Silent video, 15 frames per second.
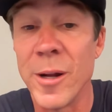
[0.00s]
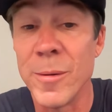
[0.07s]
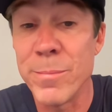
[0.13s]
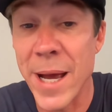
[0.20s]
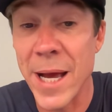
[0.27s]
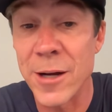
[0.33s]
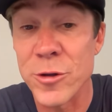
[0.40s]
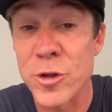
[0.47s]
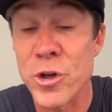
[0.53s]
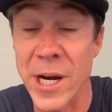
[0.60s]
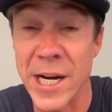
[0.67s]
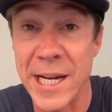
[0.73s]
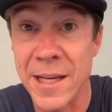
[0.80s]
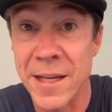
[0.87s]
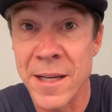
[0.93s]
Unbound
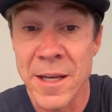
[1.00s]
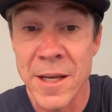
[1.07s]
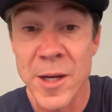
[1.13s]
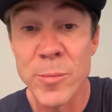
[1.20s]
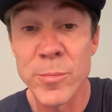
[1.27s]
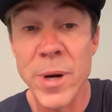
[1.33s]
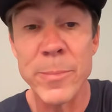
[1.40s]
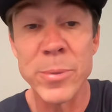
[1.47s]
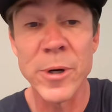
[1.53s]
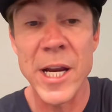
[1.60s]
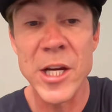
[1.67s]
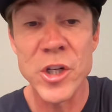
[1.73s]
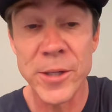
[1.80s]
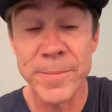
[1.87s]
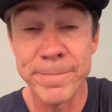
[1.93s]
training
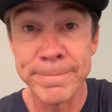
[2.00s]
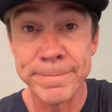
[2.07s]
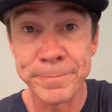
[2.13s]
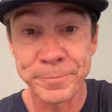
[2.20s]
preparation?